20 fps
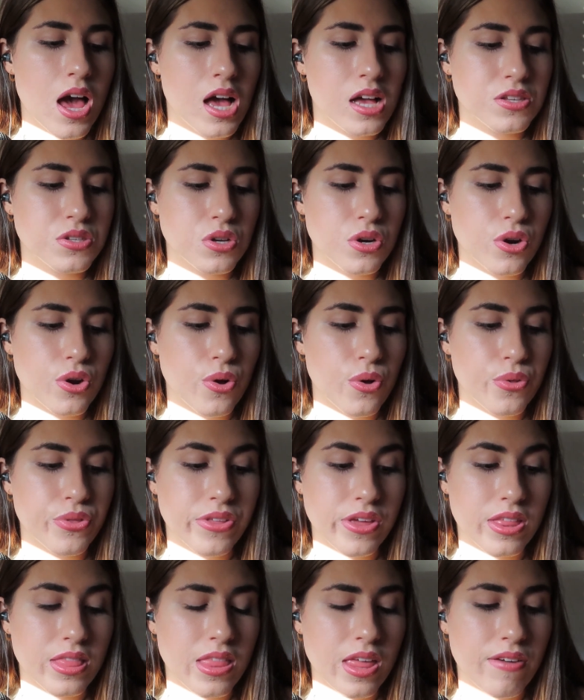As her
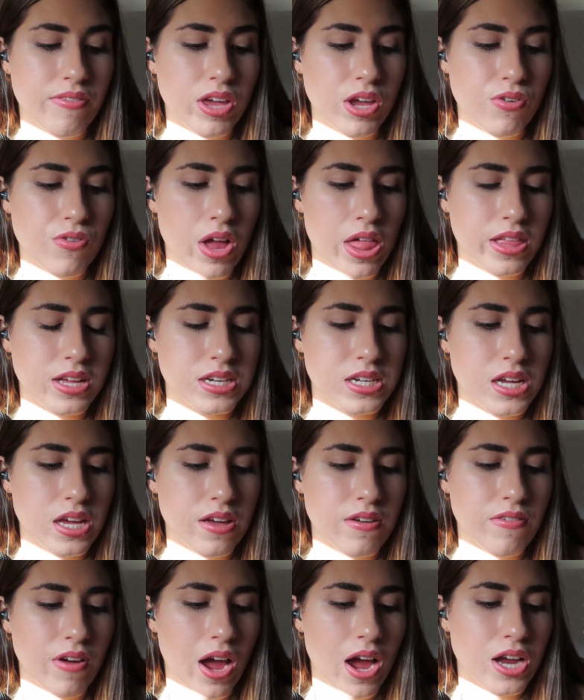only living
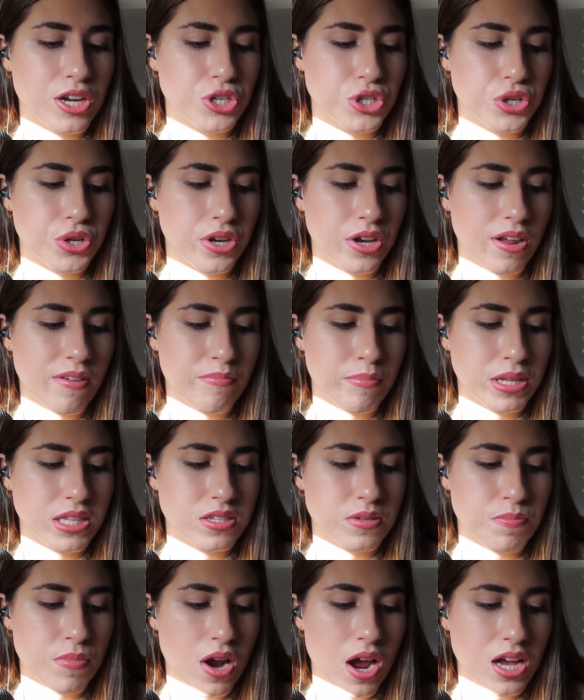relative, I shouldn't have
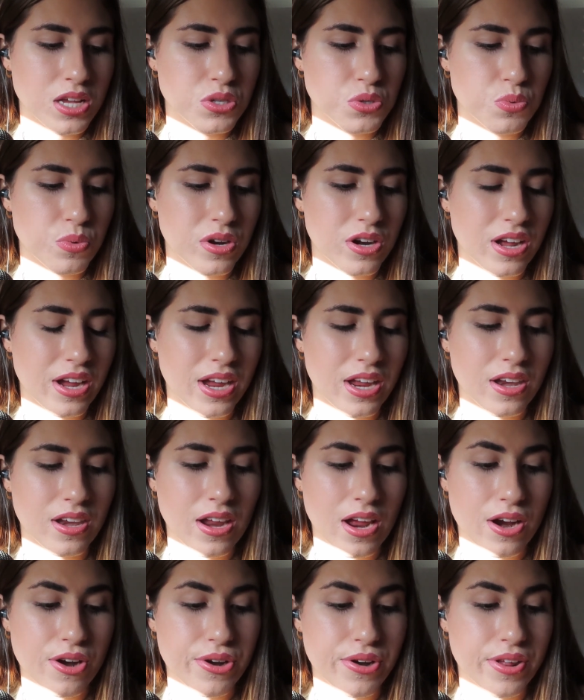been surprised when I
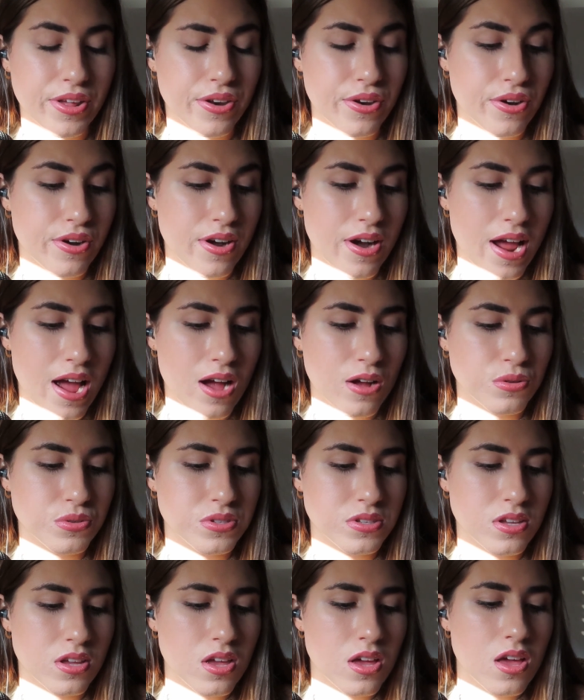inherited her
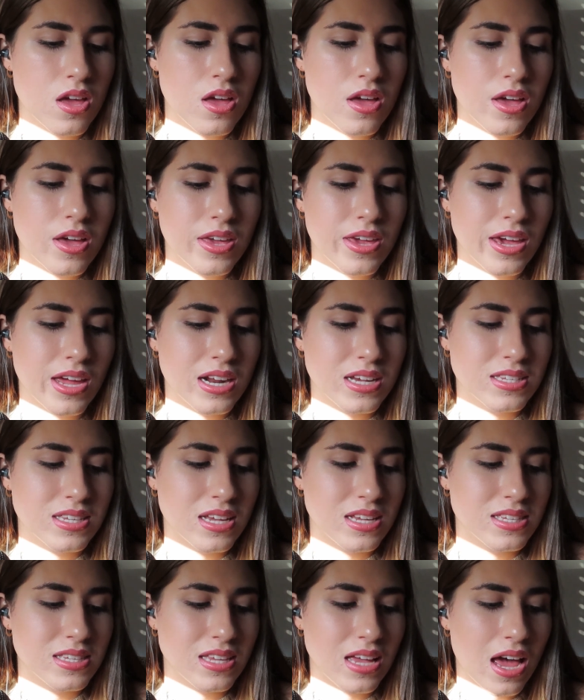house. Yet as
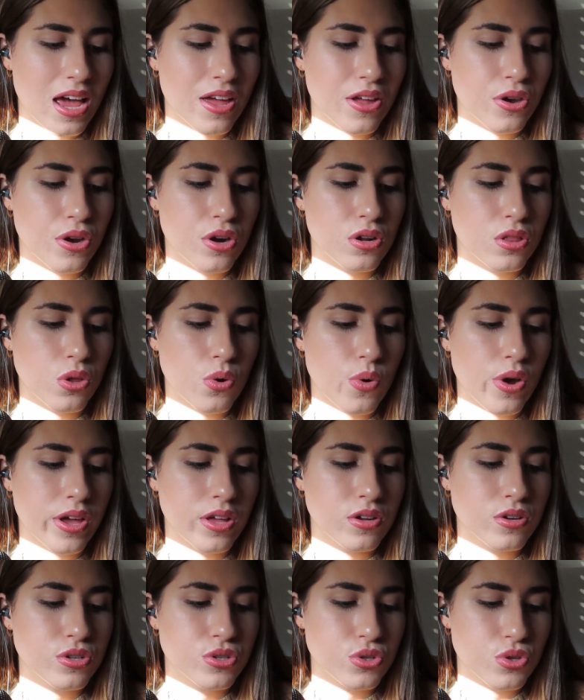I sat in her
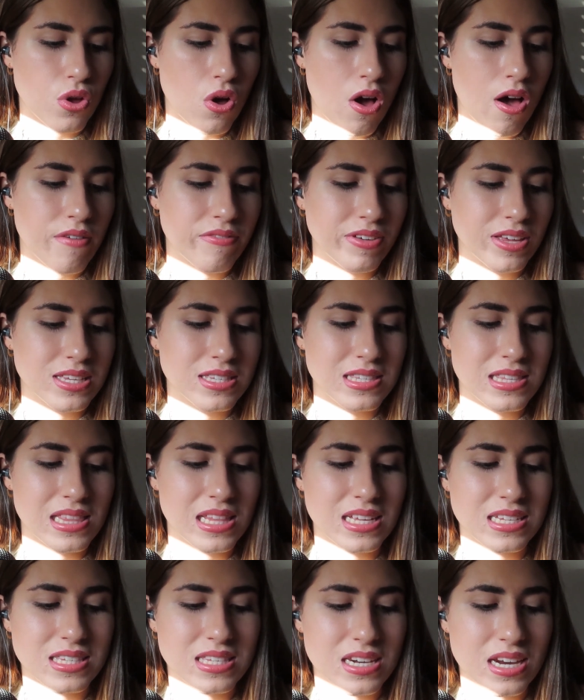lawyer's office
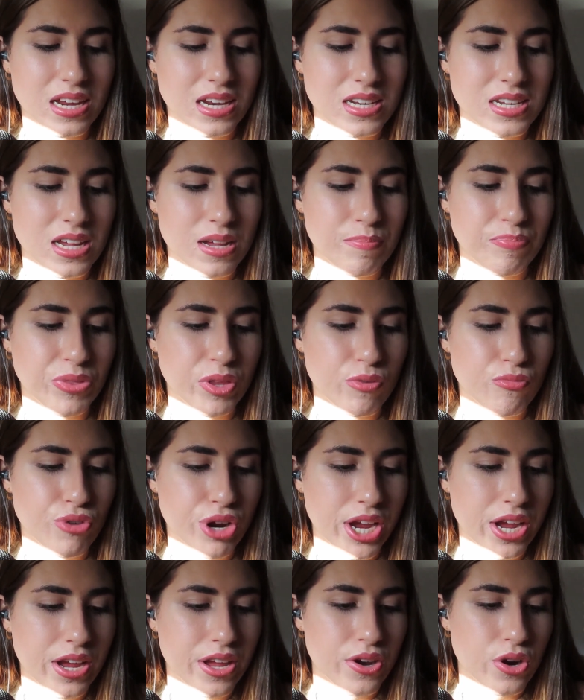listening to him
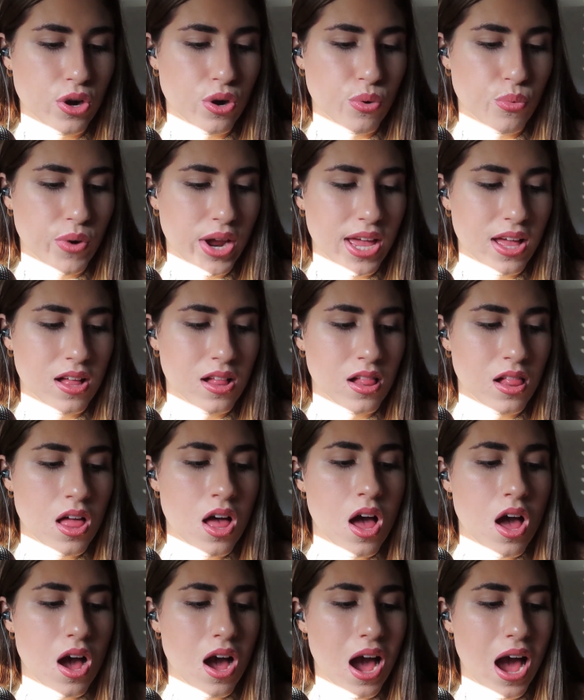read her will,
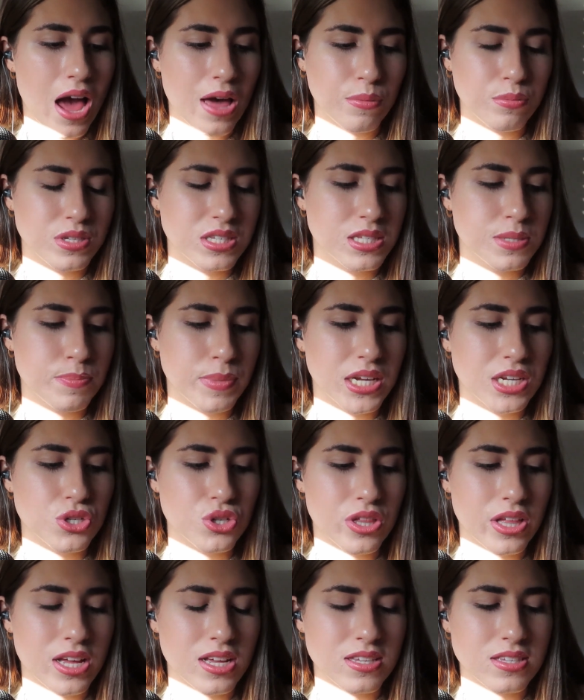I was
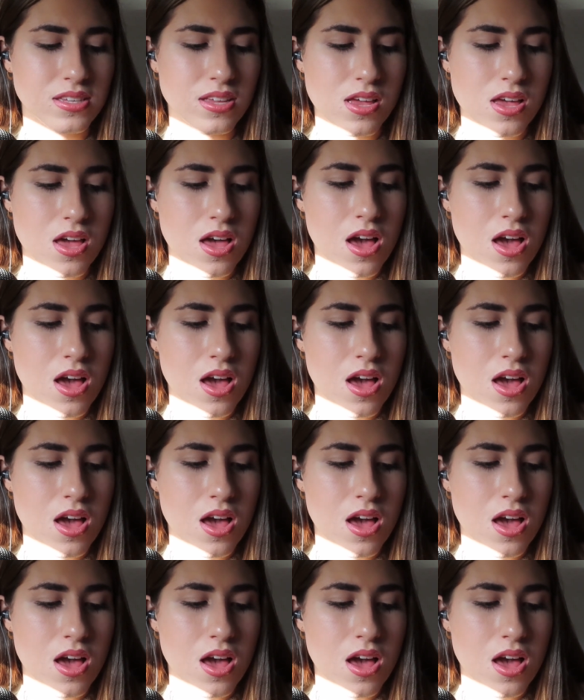speechless.